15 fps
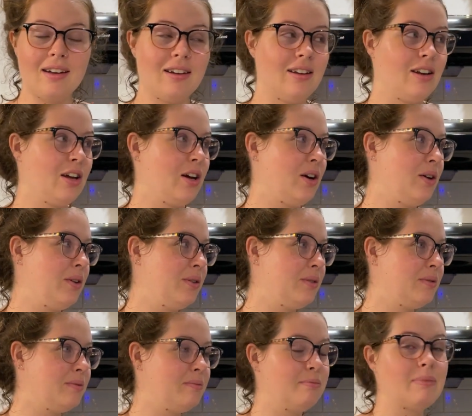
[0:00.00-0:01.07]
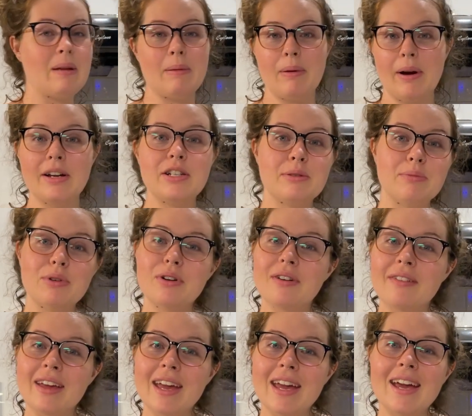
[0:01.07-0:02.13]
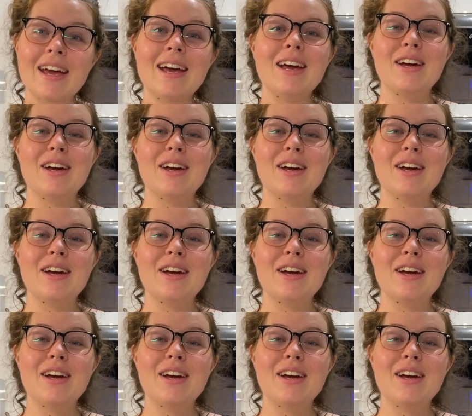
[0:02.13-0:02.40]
I'm gonna go maybe watch a movie,